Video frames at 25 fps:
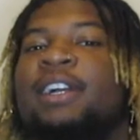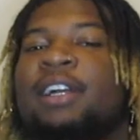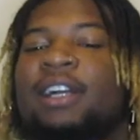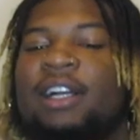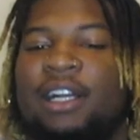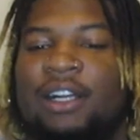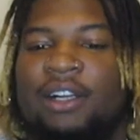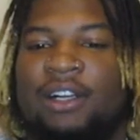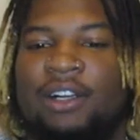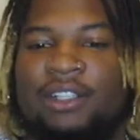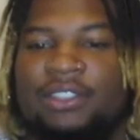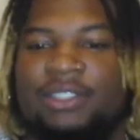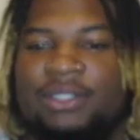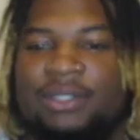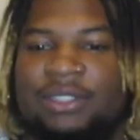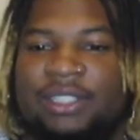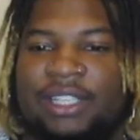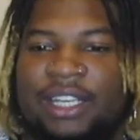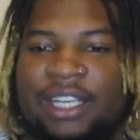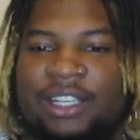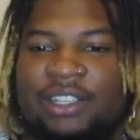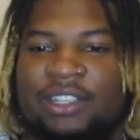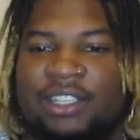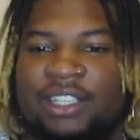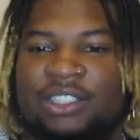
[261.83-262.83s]
I'll also
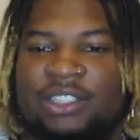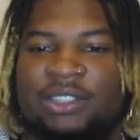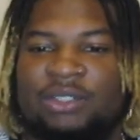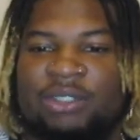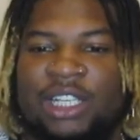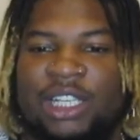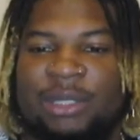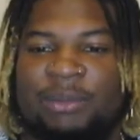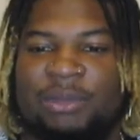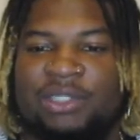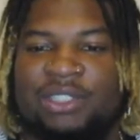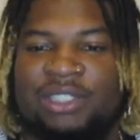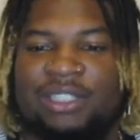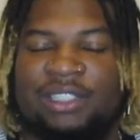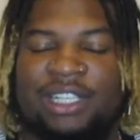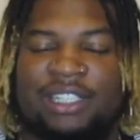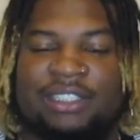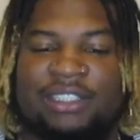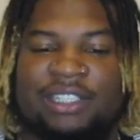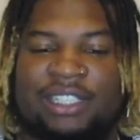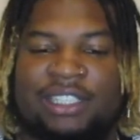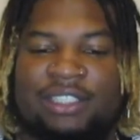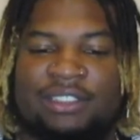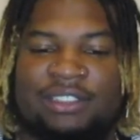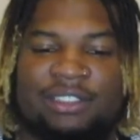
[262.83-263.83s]
tag her Instagram and shit
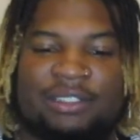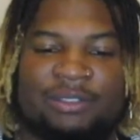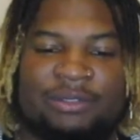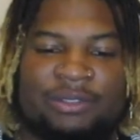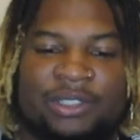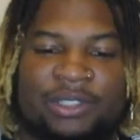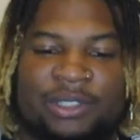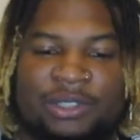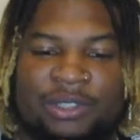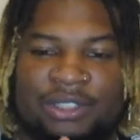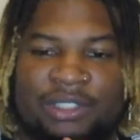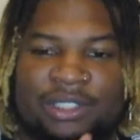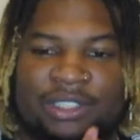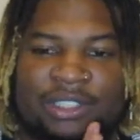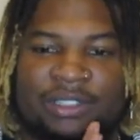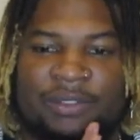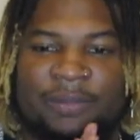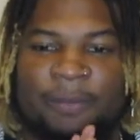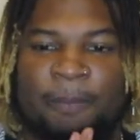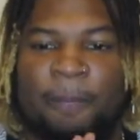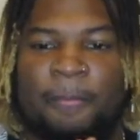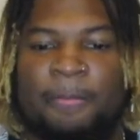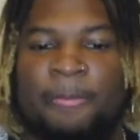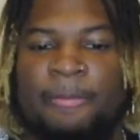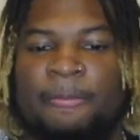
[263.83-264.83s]
like that into the video and shit.
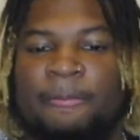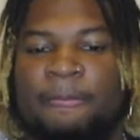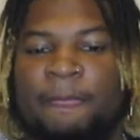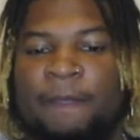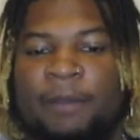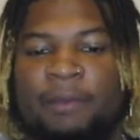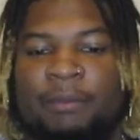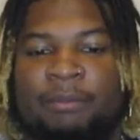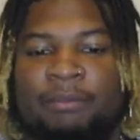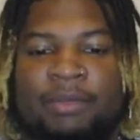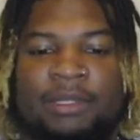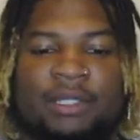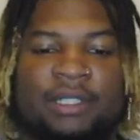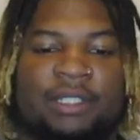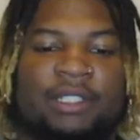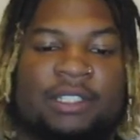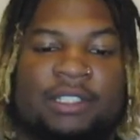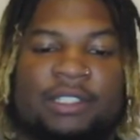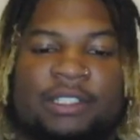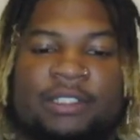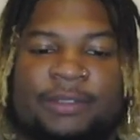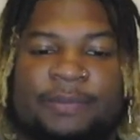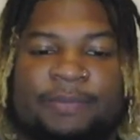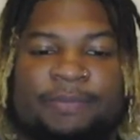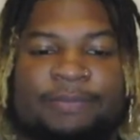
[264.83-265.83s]
But
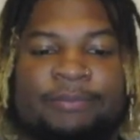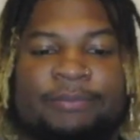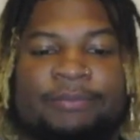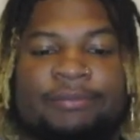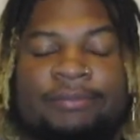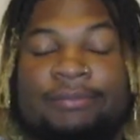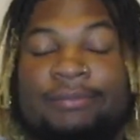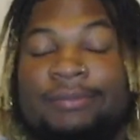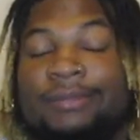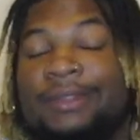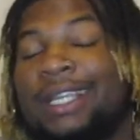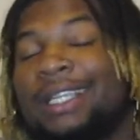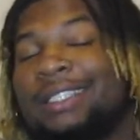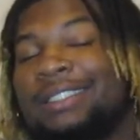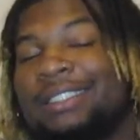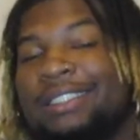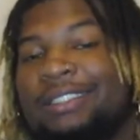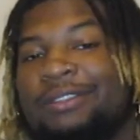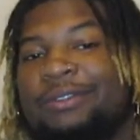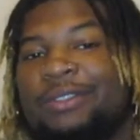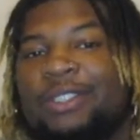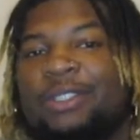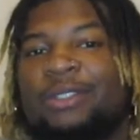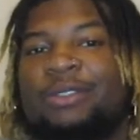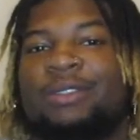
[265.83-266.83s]
um, that's in
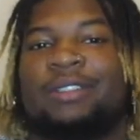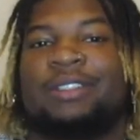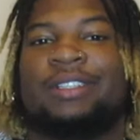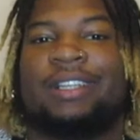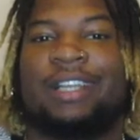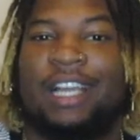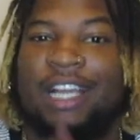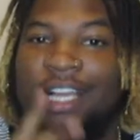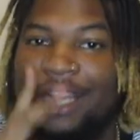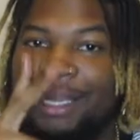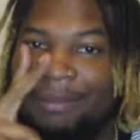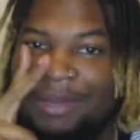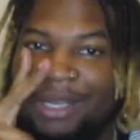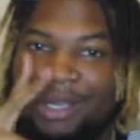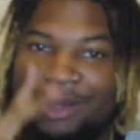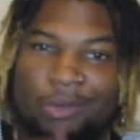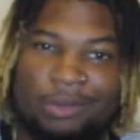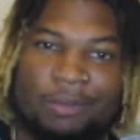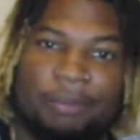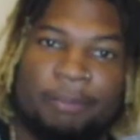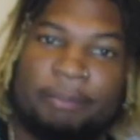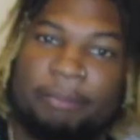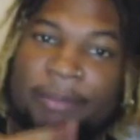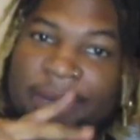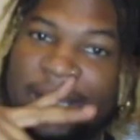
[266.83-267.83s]
the video. I'm
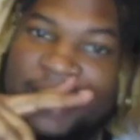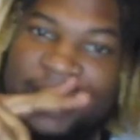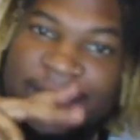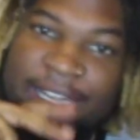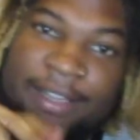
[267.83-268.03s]
out. Bye.